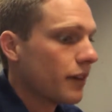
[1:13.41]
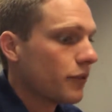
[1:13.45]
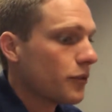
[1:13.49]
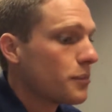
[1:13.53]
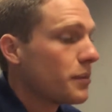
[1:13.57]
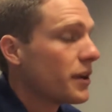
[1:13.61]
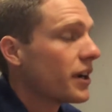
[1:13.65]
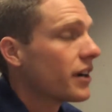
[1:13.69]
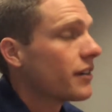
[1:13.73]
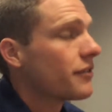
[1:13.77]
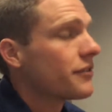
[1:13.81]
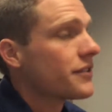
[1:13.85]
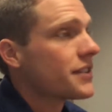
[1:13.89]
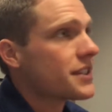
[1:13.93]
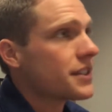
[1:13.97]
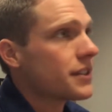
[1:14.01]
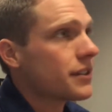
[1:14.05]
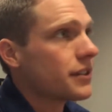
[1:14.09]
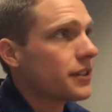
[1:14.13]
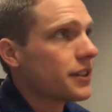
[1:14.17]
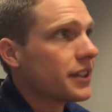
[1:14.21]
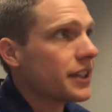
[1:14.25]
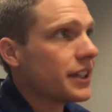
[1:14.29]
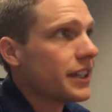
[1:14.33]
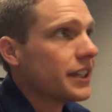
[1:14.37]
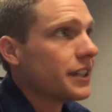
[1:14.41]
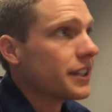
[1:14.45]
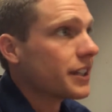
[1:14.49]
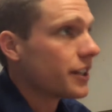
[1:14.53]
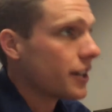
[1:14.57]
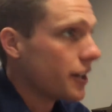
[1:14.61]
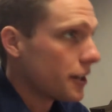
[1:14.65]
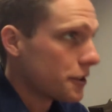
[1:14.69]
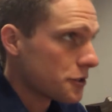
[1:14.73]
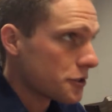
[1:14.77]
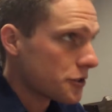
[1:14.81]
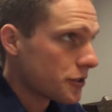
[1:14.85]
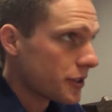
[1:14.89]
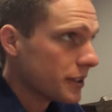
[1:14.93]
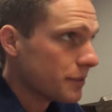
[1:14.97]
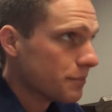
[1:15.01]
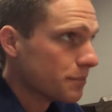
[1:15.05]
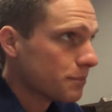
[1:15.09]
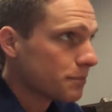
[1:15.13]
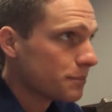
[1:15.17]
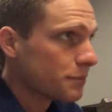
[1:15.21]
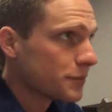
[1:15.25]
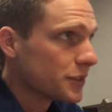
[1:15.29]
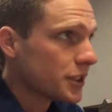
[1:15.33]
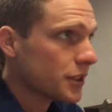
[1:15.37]
repair facility in the country.
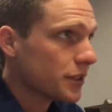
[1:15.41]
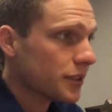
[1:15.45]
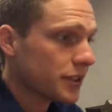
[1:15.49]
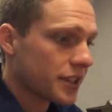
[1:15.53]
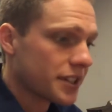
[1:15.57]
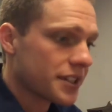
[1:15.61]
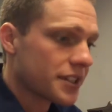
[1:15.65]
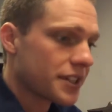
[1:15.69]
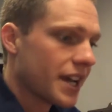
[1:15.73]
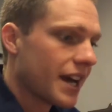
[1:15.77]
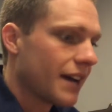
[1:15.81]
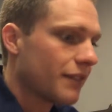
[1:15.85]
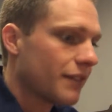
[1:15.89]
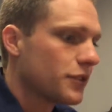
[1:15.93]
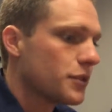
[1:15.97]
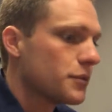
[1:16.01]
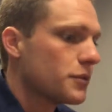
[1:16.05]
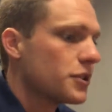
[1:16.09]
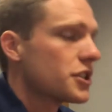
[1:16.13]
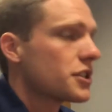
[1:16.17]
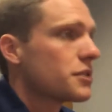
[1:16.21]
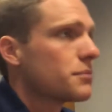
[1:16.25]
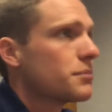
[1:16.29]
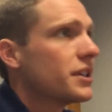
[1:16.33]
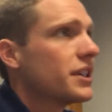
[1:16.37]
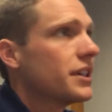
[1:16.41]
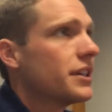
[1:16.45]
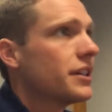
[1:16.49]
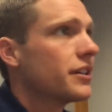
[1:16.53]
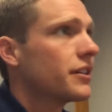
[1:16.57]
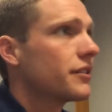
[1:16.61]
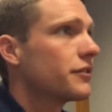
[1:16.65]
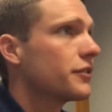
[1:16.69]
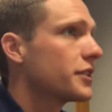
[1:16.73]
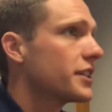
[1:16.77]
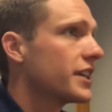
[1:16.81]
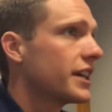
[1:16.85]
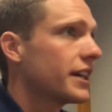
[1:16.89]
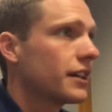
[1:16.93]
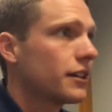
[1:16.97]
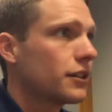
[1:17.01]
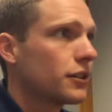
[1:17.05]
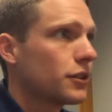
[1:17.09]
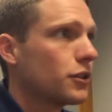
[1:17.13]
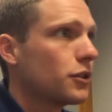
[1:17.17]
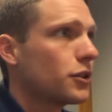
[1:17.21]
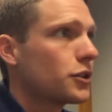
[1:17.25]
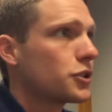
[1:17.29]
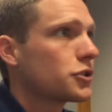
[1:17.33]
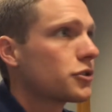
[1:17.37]
So it doesn't have to just be here. If you're taking
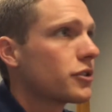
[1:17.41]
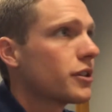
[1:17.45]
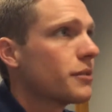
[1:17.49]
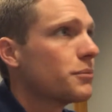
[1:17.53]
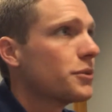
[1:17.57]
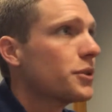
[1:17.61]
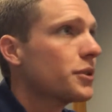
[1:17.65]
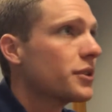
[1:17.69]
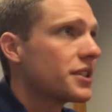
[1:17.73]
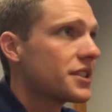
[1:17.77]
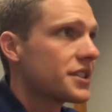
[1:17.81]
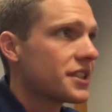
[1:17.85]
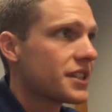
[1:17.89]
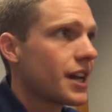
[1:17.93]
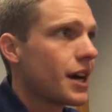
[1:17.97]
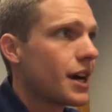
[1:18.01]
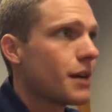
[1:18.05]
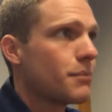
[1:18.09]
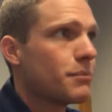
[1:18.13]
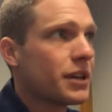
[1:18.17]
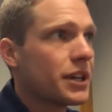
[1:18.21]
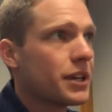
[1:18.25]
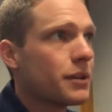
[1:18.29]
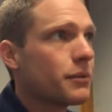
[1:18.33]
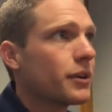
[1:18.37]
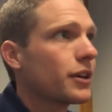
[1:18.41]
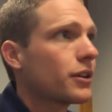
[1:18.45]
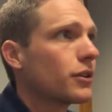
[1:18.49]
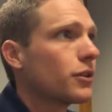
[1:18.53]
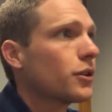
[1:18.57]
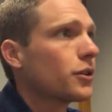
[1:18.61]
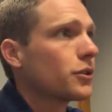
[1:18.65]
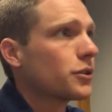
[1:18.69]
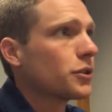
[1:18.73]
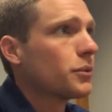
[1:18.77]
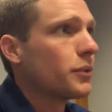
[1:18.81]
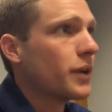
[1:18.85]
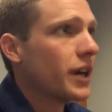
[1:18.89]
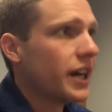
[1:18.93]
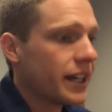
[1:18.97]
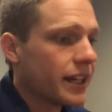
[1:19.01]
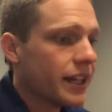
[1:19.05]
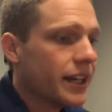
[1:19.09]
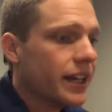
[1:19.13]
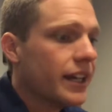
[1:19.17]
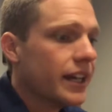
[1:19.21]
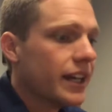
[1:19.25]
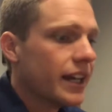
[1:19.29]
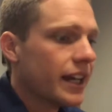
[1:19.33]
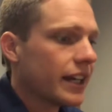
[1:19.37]
a long trip, you can stop anywhere along the way
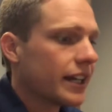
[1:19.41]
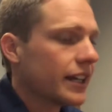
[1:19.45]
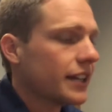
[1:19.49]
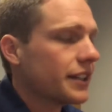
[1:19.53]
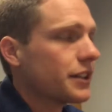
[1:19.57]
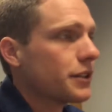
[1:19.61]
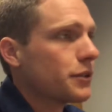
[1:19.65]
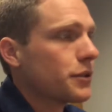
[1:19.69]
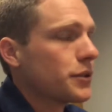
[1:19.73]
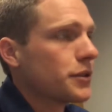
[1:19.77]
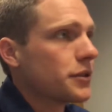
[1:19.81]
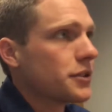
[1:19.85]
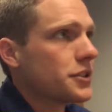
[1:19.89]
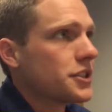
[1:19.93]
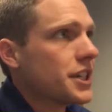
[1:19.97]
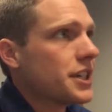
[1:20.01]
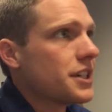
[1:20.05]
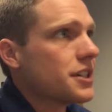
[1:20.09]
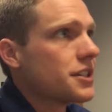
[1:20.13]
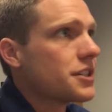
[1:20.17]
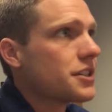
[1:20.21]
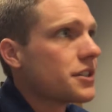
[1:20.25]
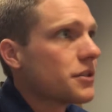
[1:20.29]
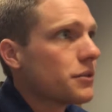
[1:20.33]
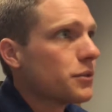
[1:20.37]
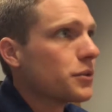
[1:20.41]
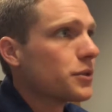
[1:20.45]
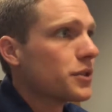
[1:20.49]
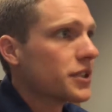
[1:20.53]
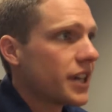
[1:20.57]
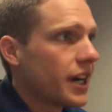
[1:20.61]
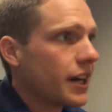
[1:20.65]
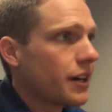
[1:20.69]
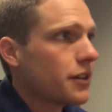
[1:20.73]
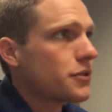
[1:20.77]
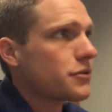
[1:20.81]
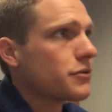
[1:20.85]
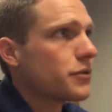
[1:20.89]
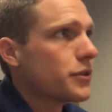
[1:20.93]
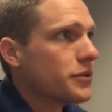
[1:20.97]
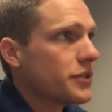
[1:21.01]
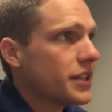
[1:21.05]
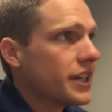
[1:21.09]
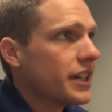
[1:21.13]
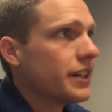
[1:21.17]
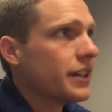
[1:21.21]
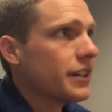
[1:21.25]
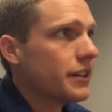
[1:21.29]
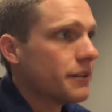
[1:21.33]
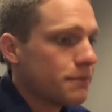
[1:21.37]
and get the oil changed or tires
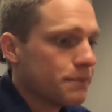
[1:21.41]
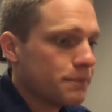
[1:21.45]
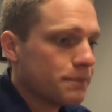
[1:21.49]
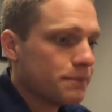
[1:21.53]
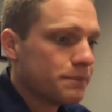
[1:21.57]
rotated.